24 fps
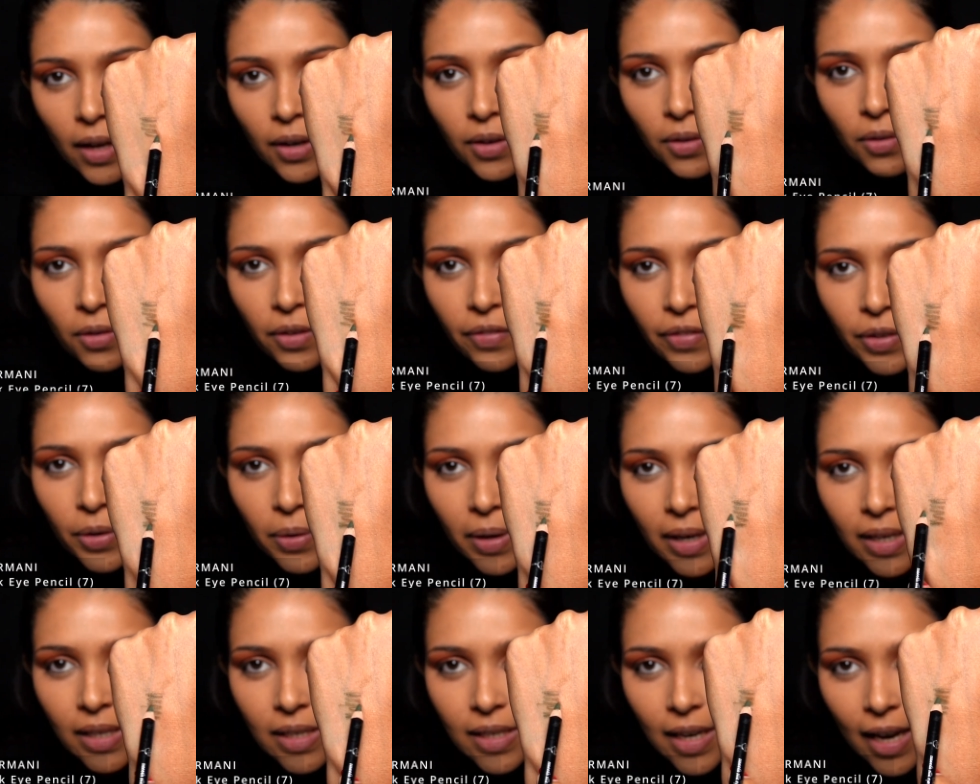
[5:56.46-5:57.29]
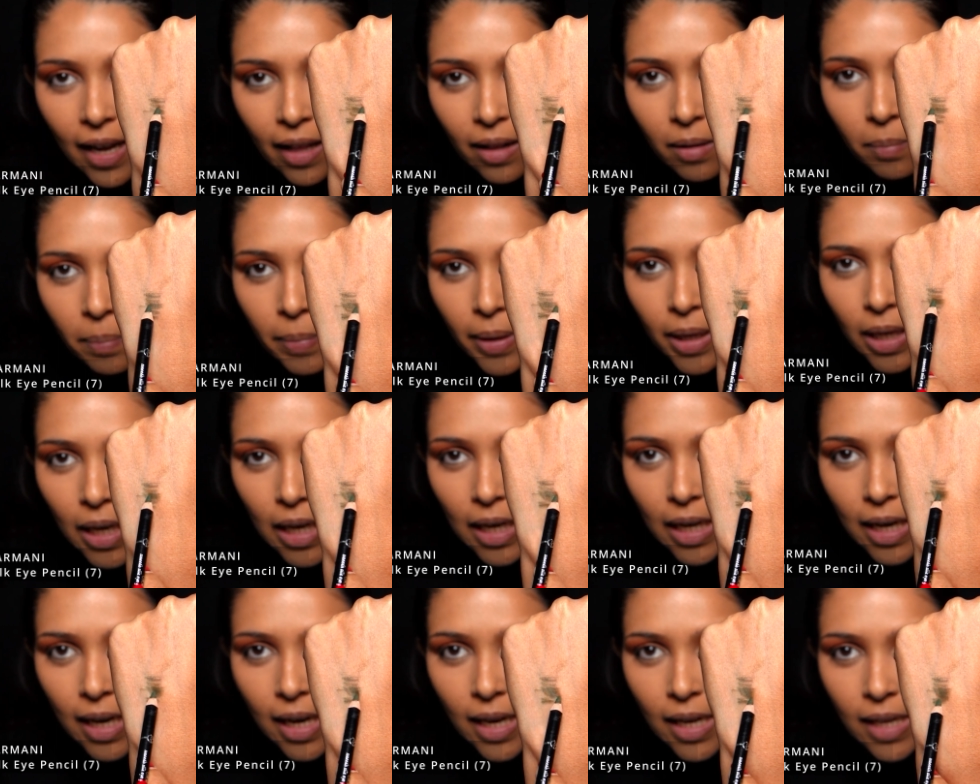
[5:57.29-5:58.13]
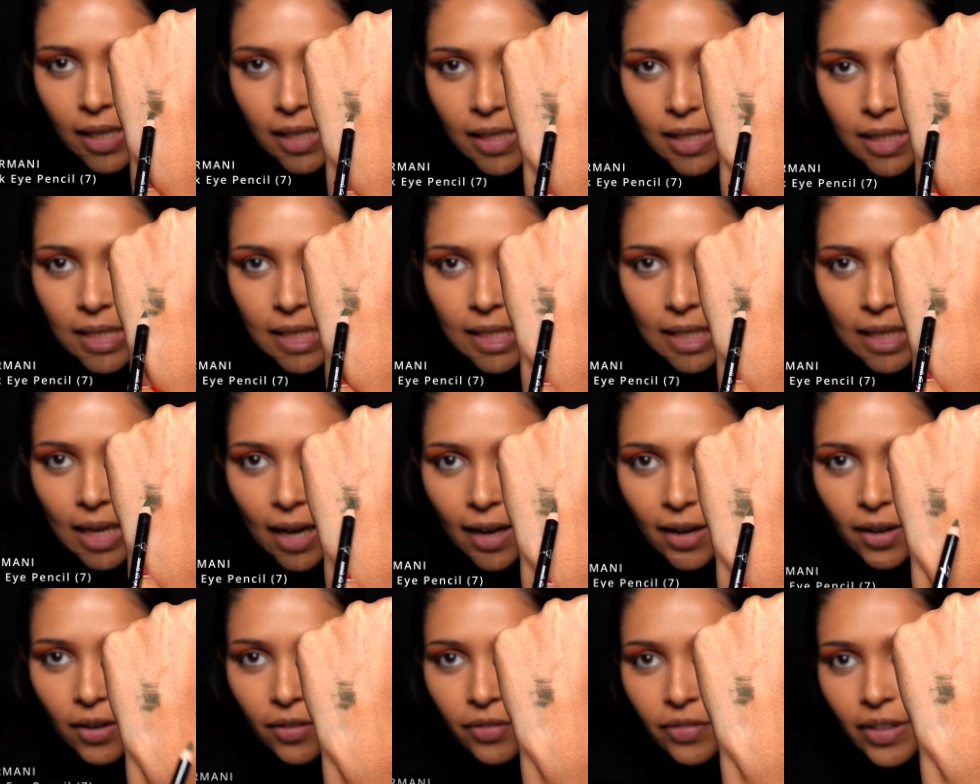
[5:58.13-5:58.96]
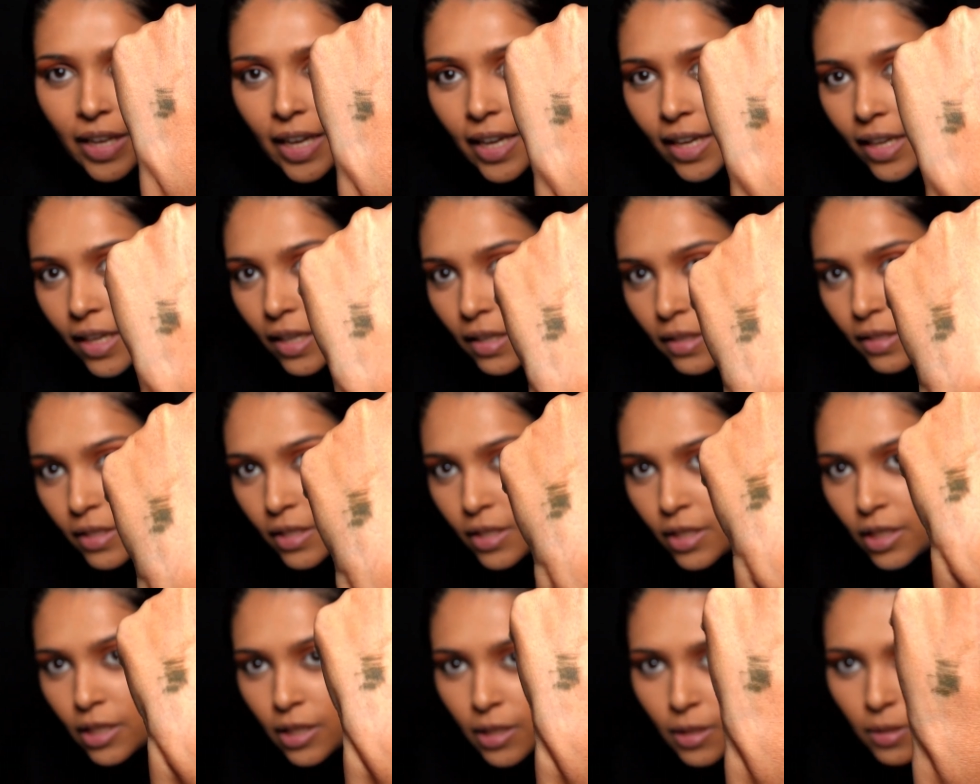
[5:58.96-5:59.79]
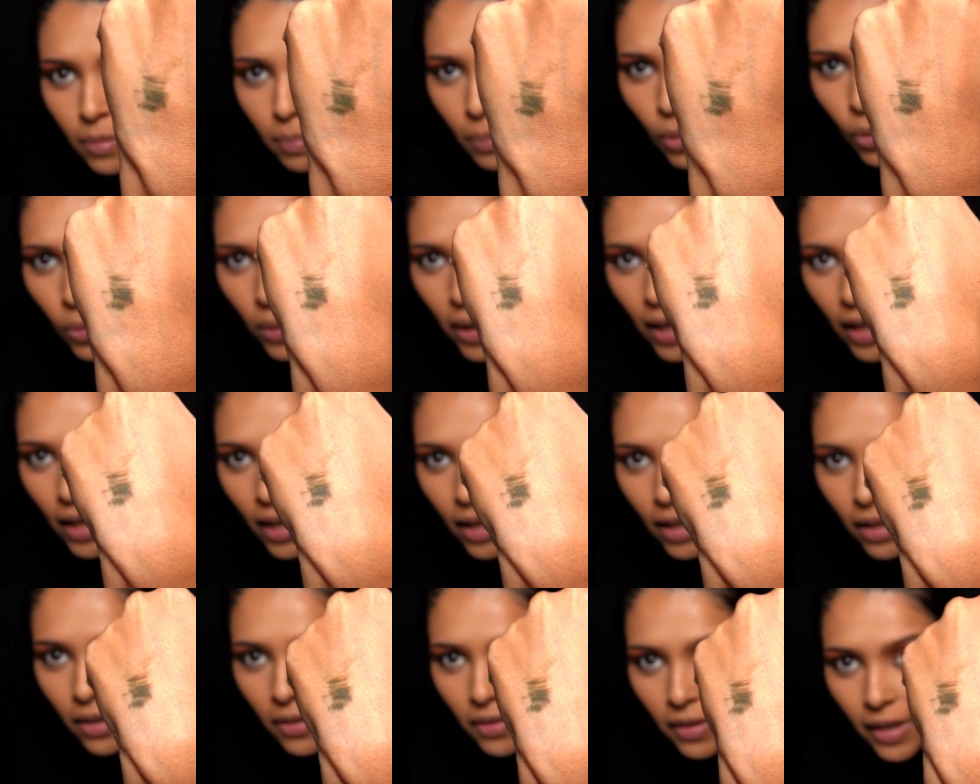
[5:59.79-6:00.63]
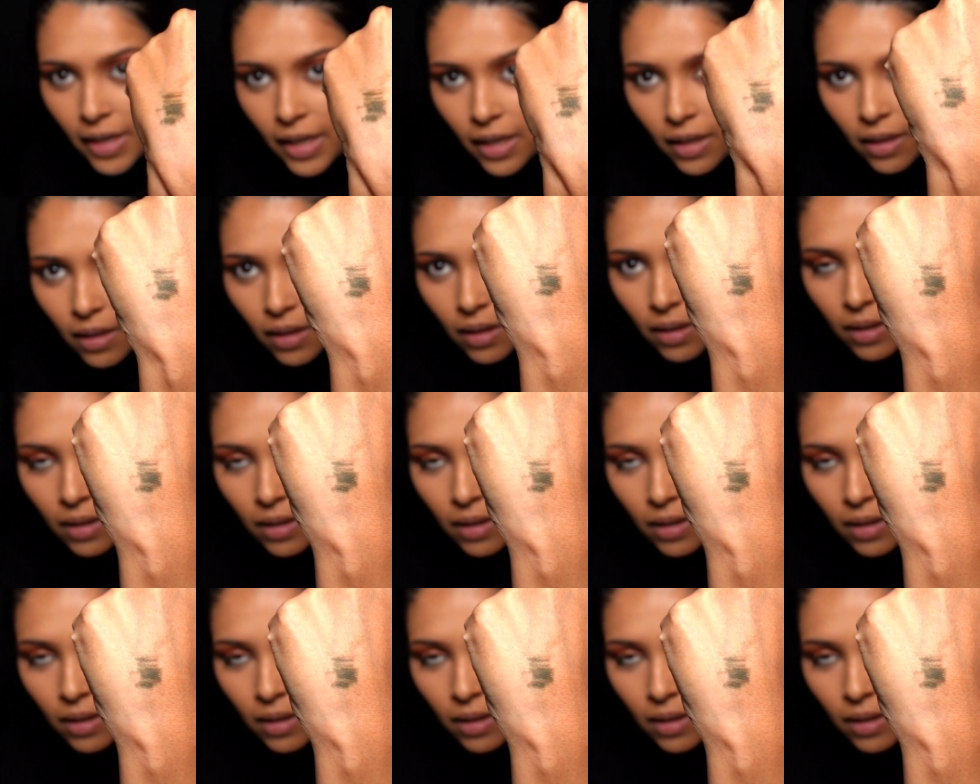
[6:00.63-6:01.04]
don't know if you can tell, but it is kind of like a smoky green.